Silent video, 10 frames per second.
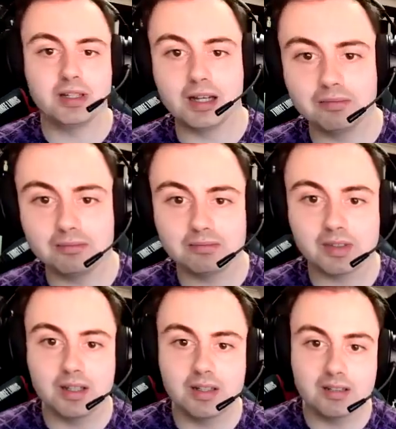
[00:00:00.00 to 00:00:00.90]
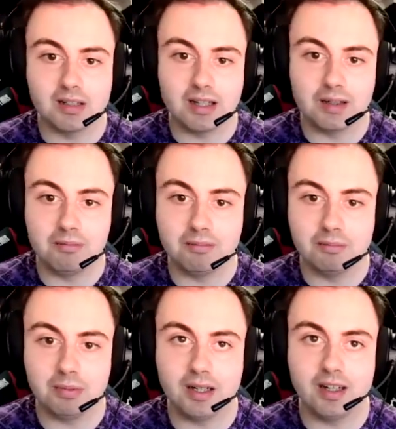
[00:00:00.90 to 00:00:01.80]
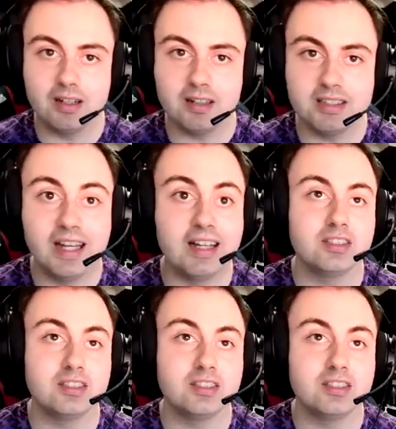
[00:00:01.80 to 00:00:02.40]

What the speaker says: Yeah. But yeah,